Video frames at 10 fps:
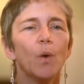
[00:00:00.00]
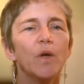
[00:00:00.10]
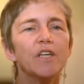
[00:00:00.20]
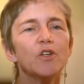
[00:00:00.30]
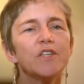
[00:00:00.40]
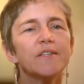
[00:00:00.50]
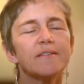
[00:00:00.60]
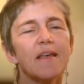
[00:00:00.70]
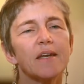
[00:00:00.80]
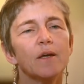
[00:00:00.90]
we notice
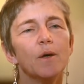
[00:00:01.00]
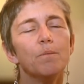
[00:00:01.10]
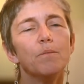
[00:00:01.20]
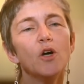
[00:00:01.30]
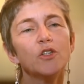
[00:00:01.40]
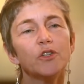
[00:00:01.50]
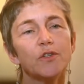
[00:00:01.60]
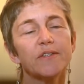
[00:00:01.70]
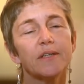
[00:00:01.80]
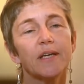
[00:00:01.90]
that
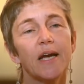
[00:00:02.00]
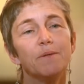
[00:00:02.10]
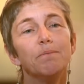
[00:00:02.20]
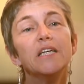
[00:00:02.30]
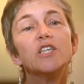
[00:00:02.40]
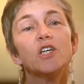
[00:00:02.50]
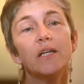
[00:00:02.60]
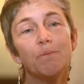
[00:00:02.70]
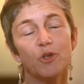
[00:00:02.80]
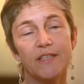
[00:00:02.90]
modals can
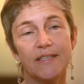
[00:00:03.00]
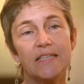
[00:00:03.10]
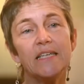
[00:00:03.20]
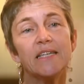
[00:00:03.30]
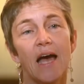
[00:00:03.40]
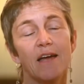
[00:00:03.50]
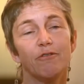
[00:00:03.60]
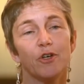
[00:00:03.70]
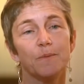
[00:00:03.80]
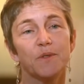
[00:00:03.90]
immediately precede
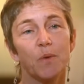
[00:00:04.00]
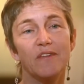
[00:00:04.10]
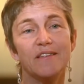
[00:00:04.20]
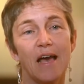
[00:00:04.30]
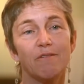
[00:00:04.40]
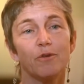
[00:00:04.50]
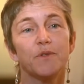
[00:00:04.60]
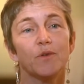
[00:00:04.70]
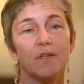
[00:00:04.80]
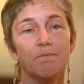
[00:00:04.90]
adverbs when these
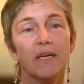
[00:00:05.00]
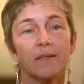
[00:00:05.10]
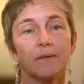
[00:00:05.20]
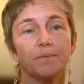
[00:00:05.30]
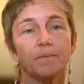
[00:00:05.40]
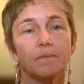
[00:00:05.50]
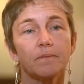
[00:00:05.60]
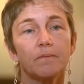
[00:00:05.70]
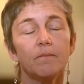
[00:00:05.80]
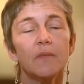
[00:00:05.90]
adverbs are in the middle.
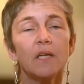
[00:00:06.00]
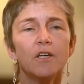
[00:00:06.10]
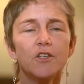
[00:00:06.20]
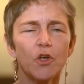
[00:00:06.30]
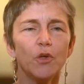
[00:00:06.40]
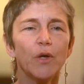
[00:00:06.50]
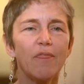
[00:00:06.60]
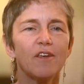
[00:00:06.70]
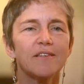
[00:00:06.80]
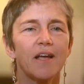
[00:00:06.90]
So you'll
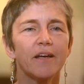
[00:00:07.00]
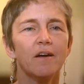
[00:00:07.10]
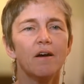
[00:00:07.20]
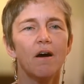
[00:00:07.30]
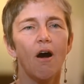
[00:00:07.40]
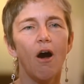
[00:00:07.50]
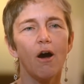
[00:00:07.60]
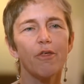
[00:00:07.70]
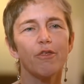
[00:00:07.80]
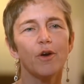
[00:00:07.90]
get things like,
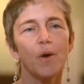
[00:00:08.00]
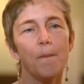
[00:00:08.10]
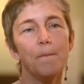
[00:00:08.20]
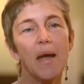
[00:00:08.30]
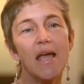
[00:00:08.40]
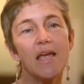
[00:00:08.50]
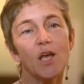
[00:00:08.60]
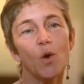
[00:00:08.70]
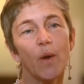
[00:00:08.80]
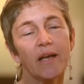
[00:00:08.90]
Arthur may
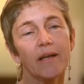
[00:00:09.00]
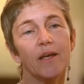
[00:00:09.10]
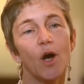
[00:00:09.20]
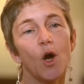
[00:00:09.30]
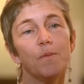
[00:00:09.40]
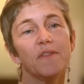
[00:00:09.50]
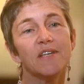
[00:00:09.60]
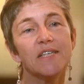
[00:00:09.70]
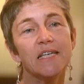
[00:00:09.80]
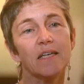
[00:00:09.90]
quickly open
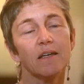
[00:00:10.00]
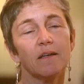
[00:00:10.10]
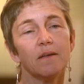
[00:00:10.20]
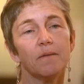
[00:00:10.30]
the tin.